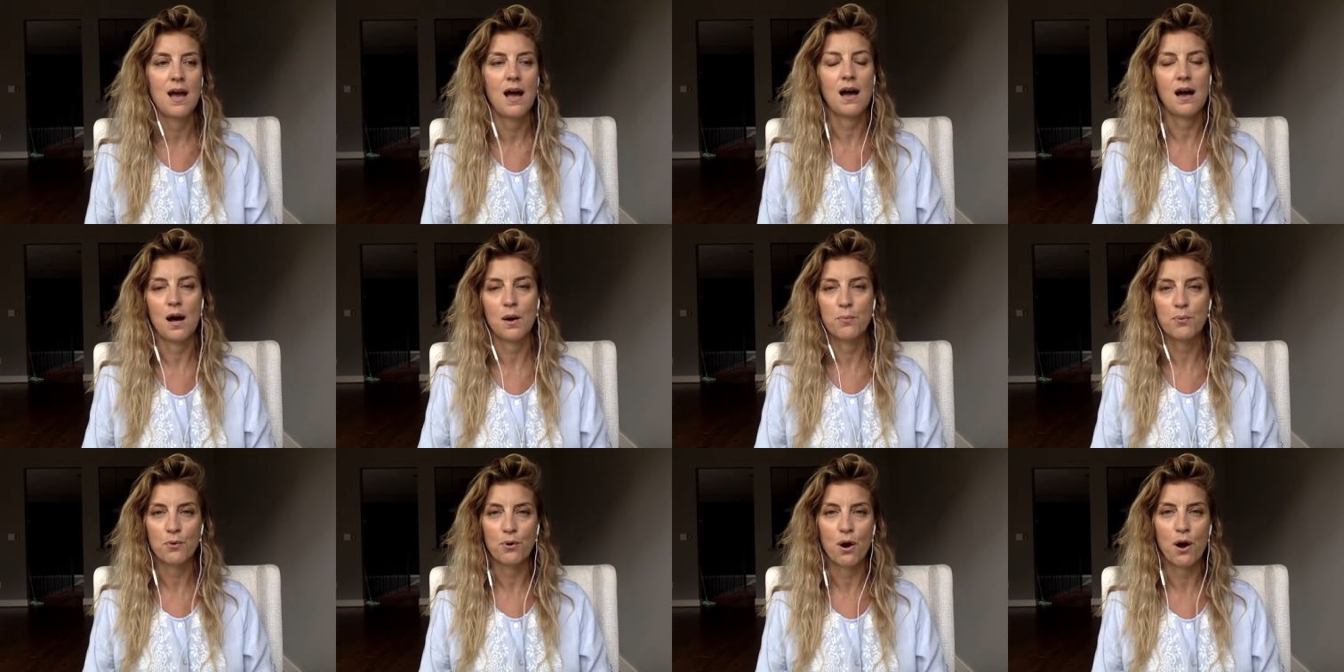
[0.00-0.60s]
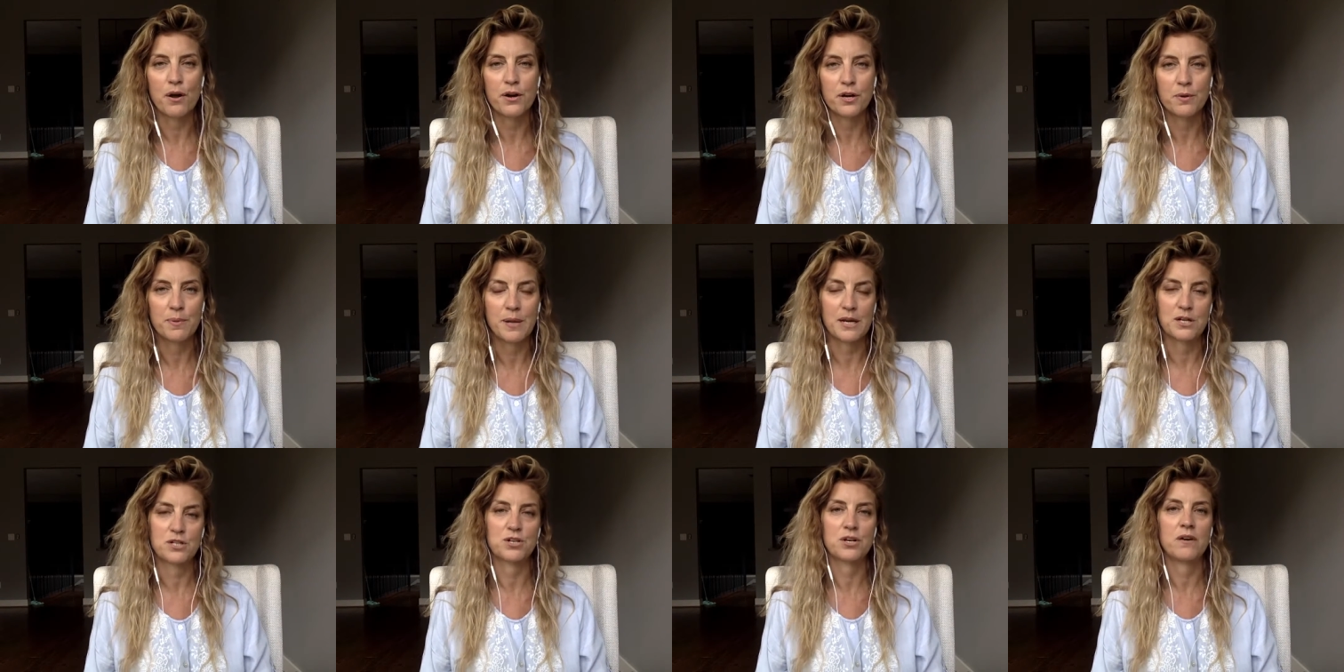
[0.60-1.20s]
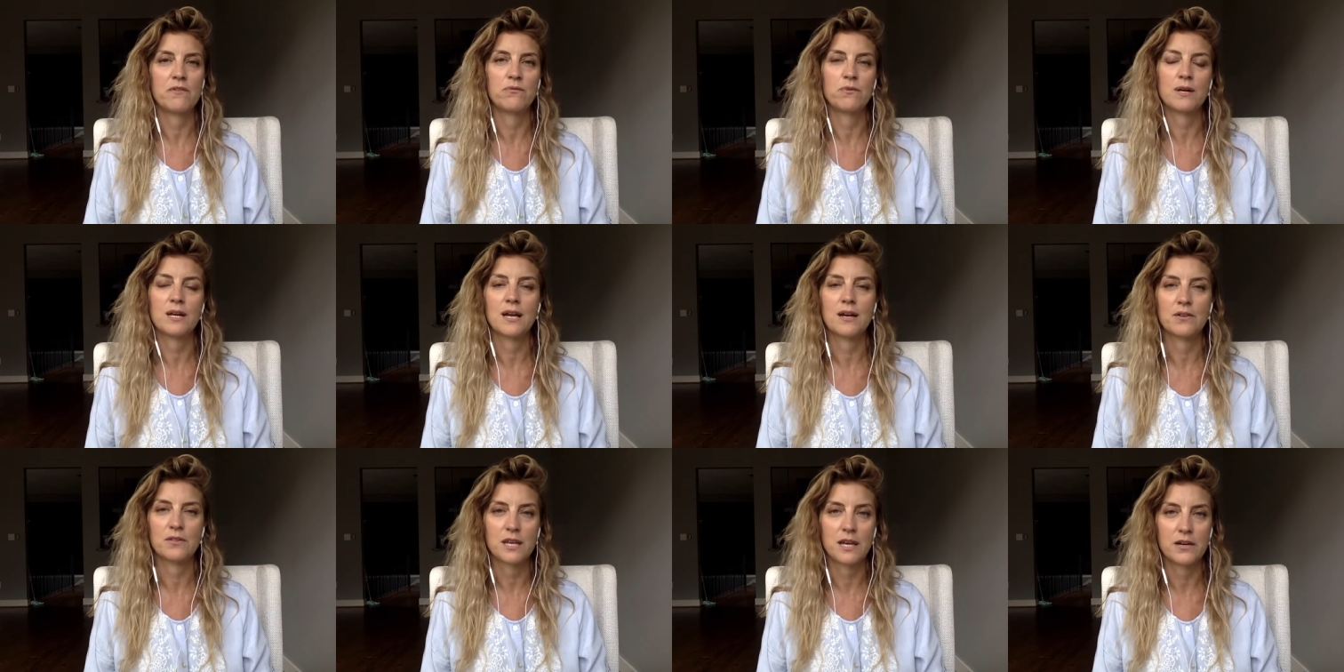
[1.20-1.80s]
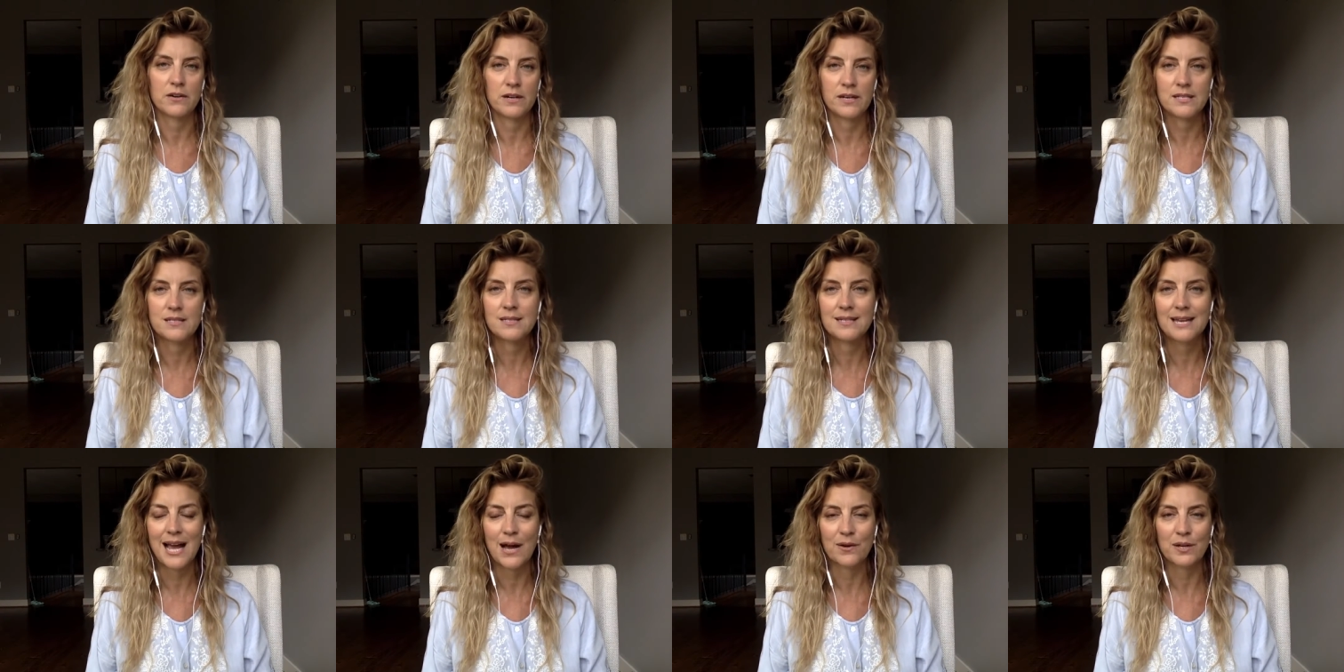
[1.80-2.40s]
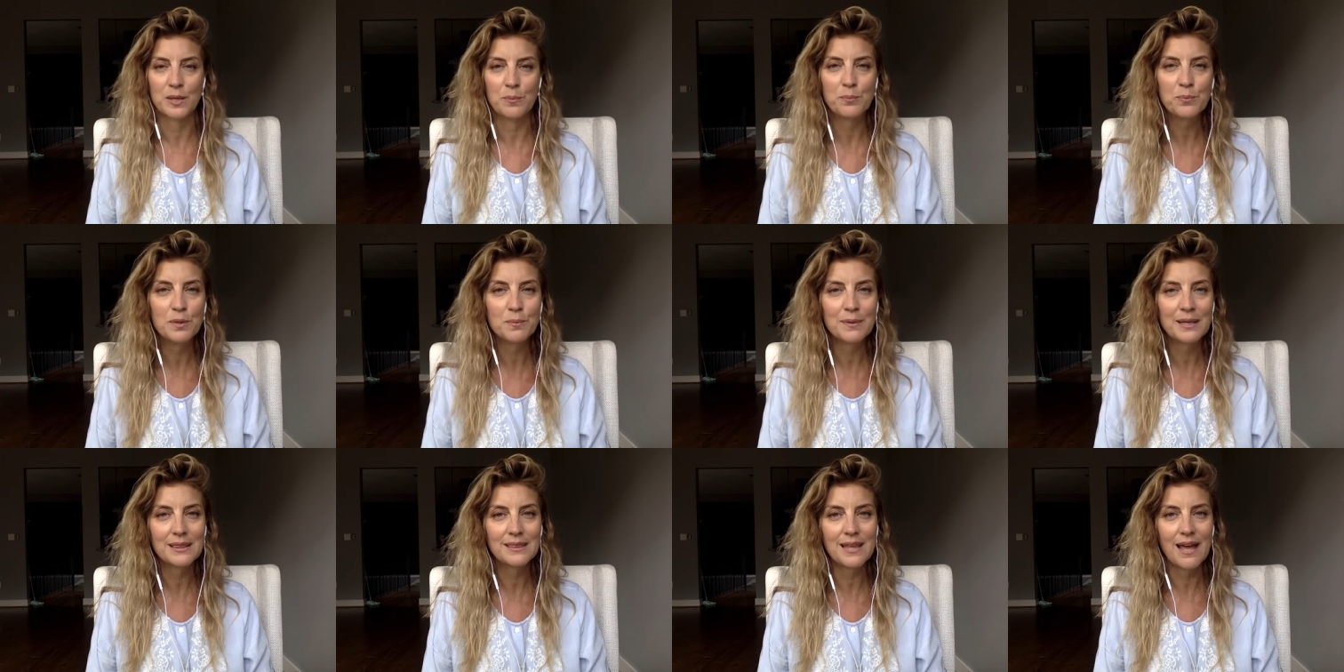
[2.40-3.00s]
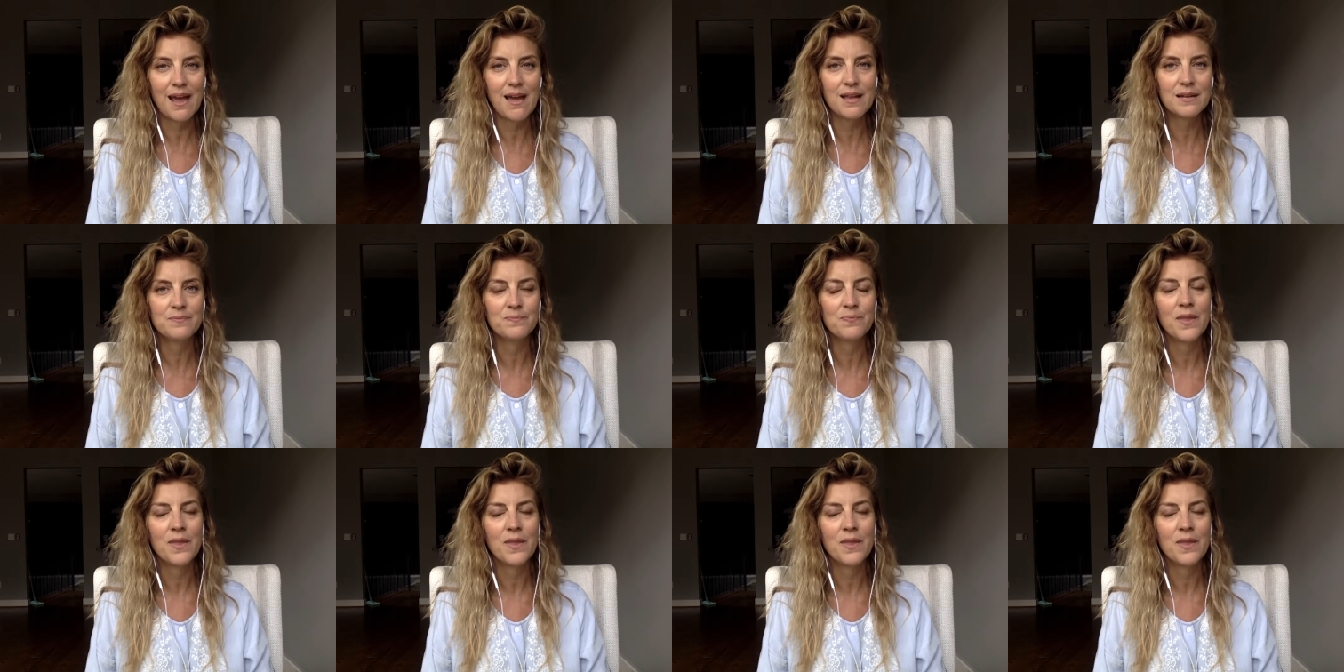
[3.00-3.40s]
a broader picture of what healthcare is and how to implement that.